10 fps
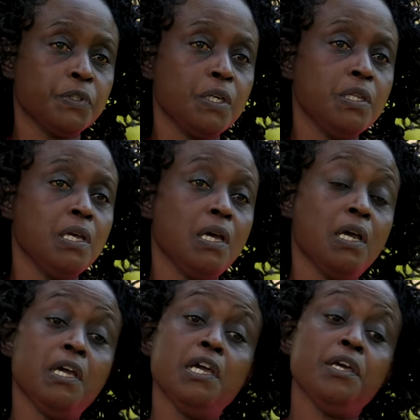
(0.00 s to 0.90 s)

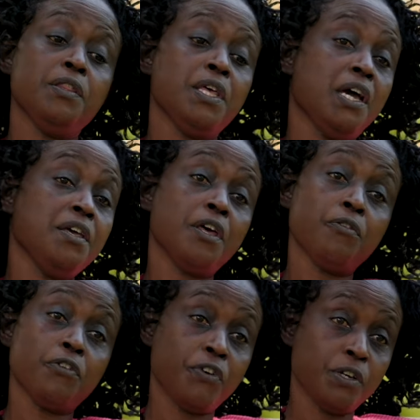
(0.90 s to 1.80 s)
they are either
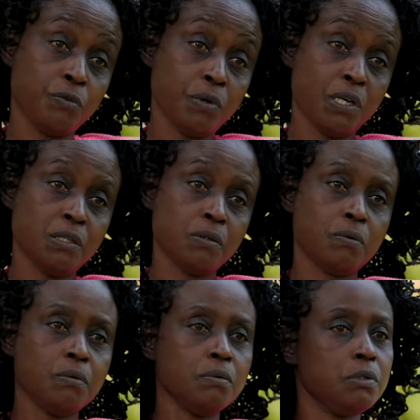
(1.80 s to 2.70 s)
referred to us,
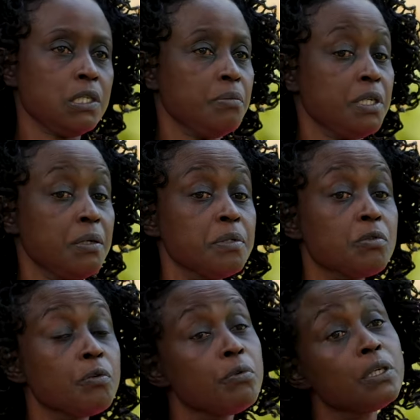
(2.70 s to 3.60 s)
or sometimes
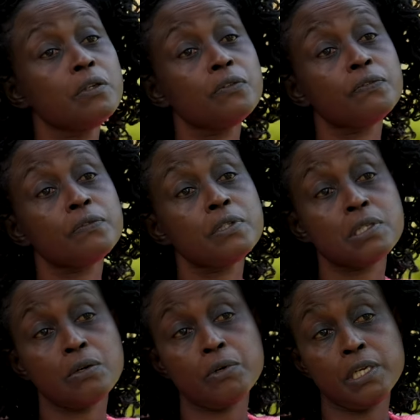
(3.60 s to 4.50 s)
when we give these
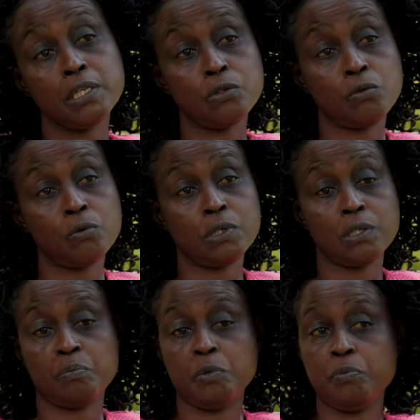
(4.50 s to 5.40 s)
awareness talks,
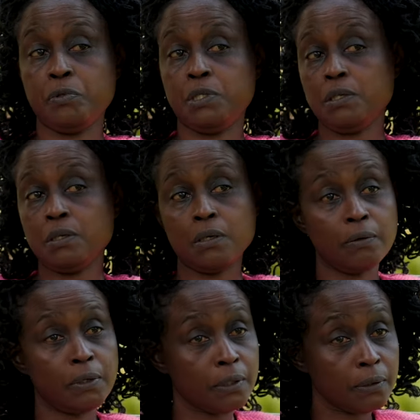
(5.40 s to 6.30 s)
people take
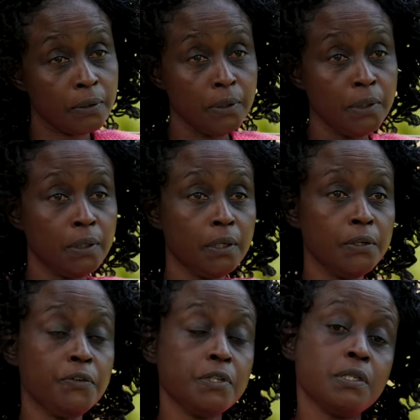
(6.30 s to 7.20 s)
our
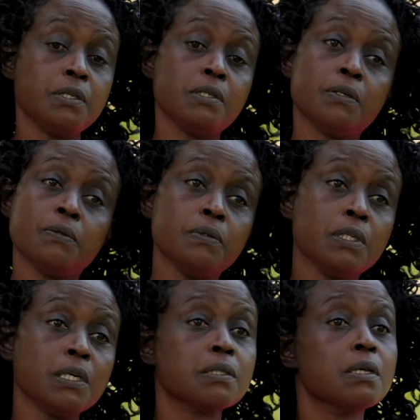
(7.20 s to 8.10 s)
addresses and
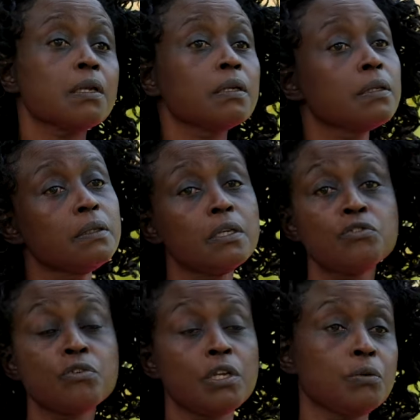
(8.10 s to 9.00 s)
contacts, and they
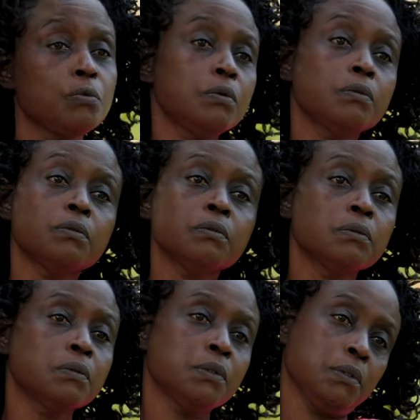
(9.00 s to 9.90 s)
usually call,
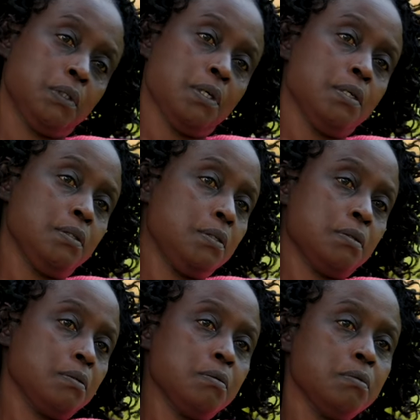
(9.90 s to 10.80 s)
and
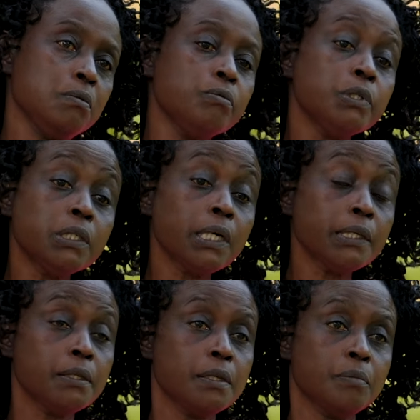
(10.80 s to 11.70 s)
we guide
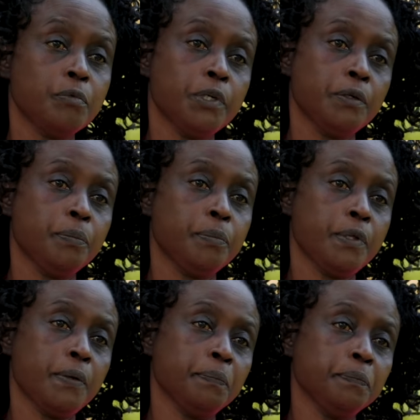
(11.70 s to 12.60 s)
them, we help them.